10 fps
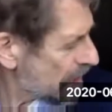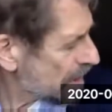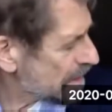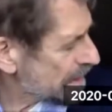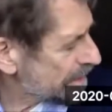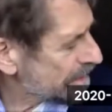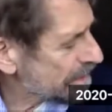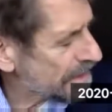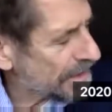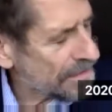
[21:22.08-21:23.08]
and the
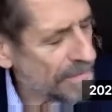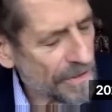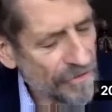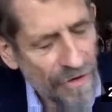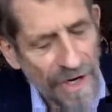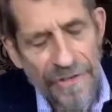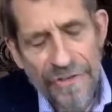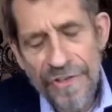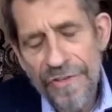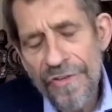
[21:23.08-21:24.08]
Clinton
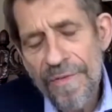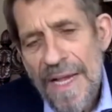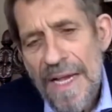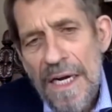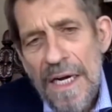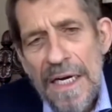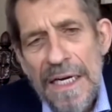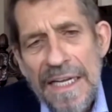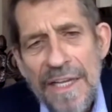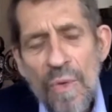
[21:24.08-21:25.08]
administrations,
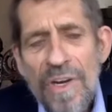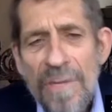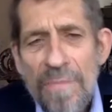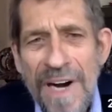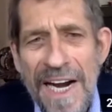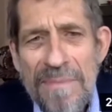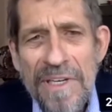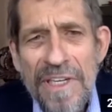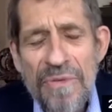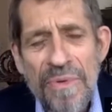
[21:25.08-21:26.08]
I think one of the
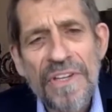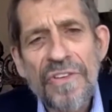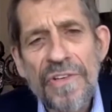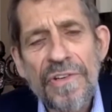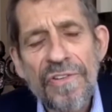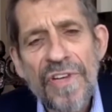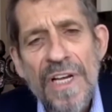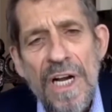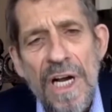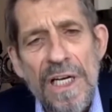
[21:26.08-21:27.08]
primary reasons
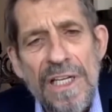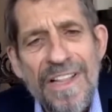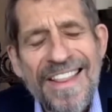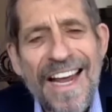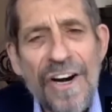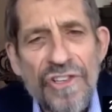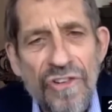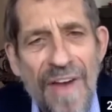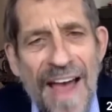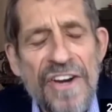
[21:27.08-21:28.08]
that our
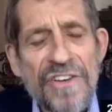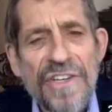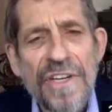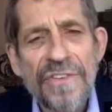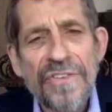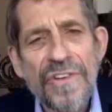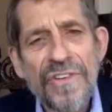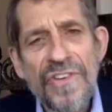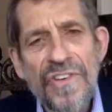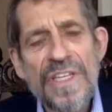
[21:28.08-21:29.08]
strategy didn't
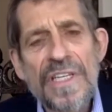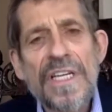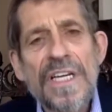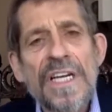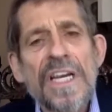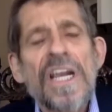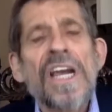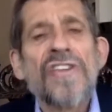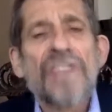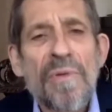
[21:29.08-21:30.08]
succeed
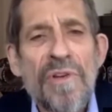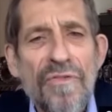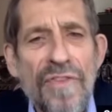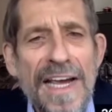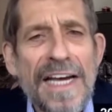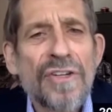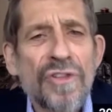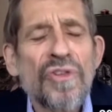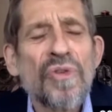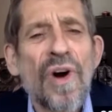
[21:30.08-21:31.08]
is that we failed to
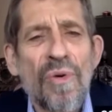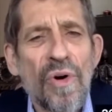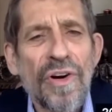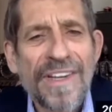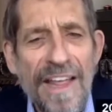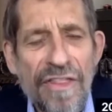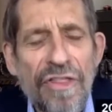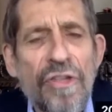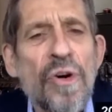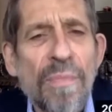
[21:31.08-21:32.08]
do our work in that
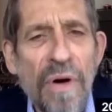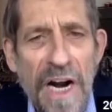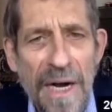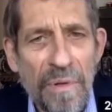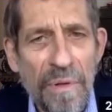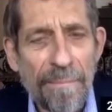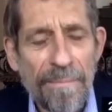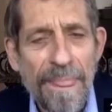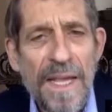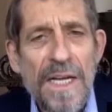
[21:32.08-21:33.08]
third problem
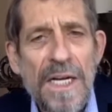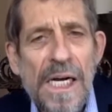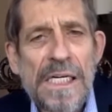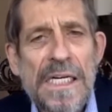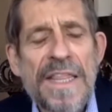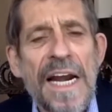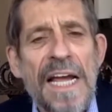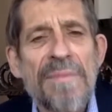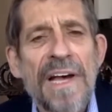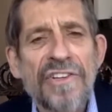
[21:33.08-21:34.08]
that I
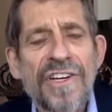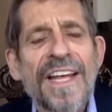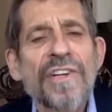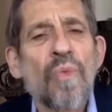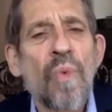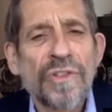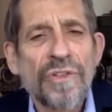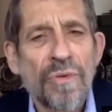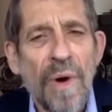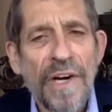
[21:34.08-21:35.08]
mentioned, that is, what do
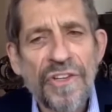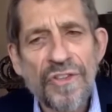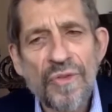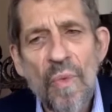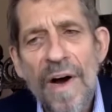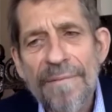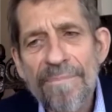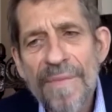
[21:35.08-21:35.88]
the Russians want?